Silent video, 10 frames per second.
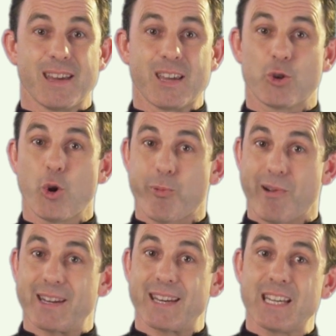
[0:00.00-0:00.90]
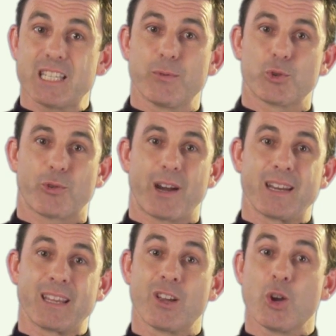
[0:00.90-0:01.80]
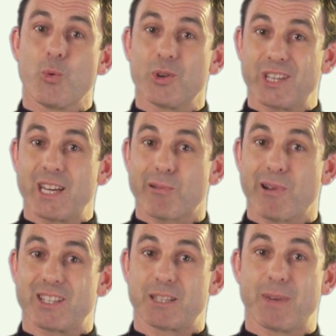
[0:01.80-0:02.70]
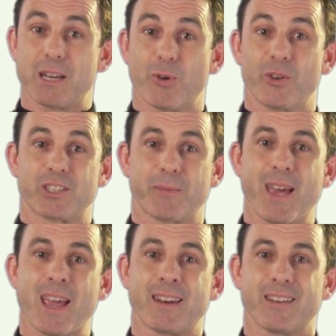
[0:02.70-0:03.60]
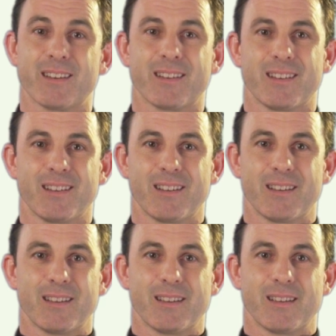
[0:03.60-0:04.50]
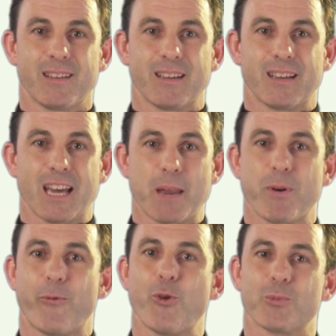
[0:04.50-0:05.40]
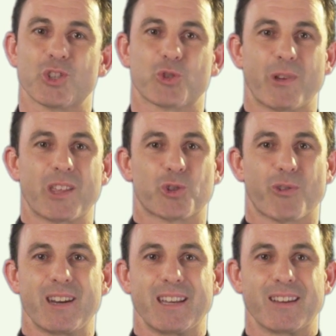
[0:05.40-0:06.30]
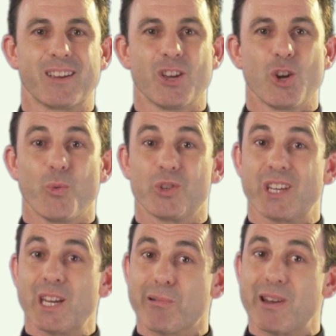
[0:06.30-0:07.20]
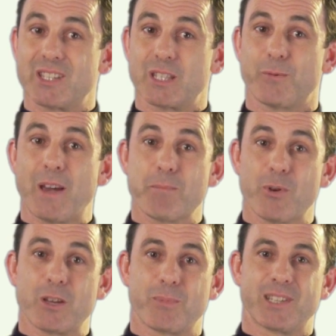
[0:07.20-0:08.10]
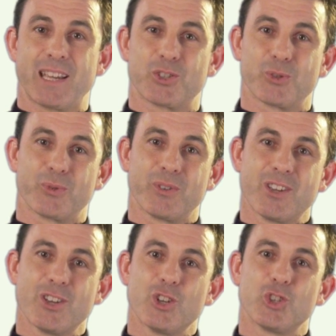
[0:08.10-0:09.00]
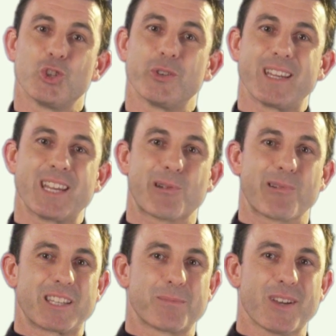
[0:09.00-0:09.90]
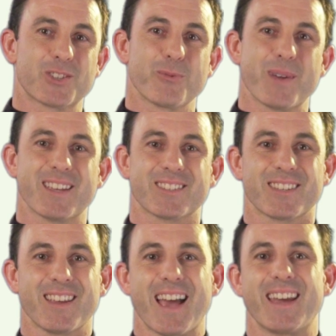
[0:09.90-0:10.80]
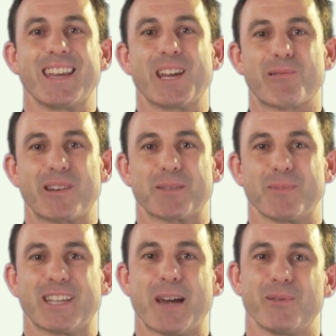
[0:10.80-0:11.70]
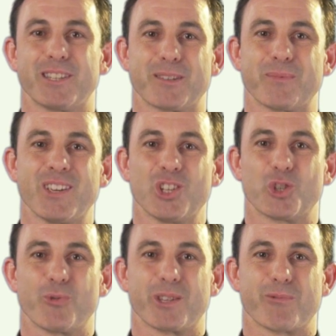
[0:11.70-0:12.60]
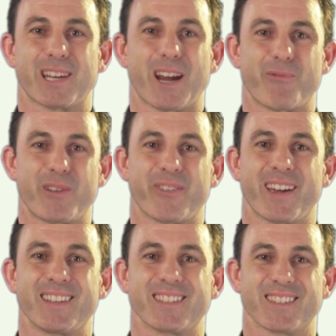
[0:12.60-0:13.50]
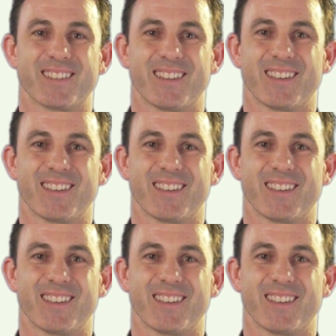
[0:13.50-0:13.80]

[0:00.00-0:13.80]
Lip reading: Incorporate interval training, which increases metabolic demand, and perform strength training, which increases fat burning potential due to increased muscle mass and increased metabolism during the recovery phase.